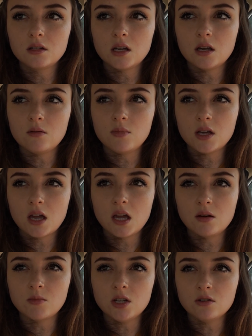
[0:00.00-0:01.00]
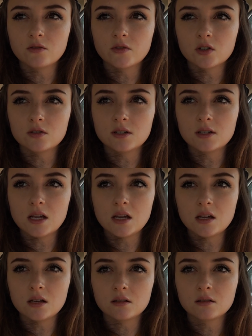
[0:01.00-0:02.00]
it became a
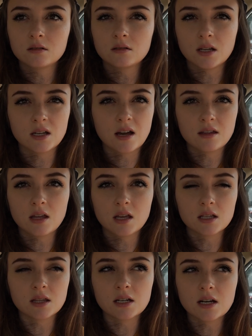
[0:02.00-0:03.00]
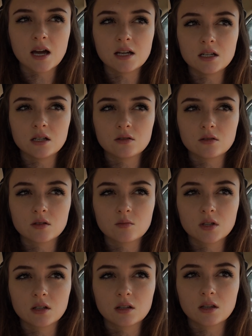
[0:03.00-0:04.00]
university, like, I think in the nineties or
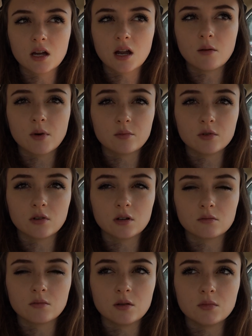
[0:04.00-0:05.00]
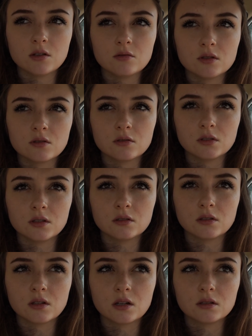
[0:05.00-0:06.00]
something like that. I might be wrong. Maybe it was earlier
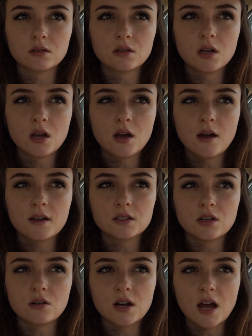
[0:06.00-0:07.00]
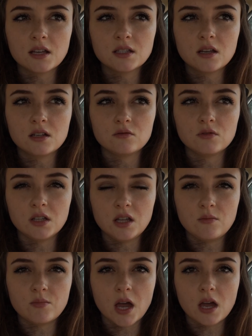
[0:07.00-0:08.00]
than that. So it hasn't
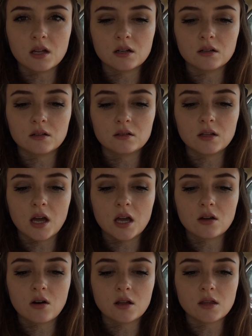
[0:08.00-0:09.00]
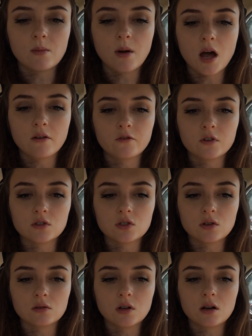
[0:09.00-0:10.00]
really been, like, on the map for
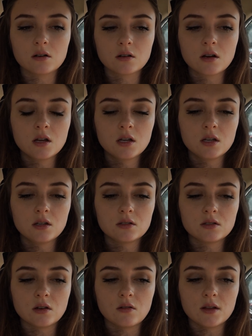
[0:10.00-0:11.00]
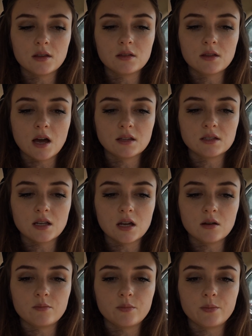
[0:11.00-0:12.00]
so long. So I think that's
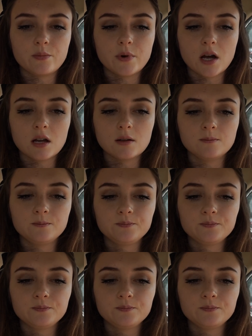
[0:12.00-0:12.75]
it. But,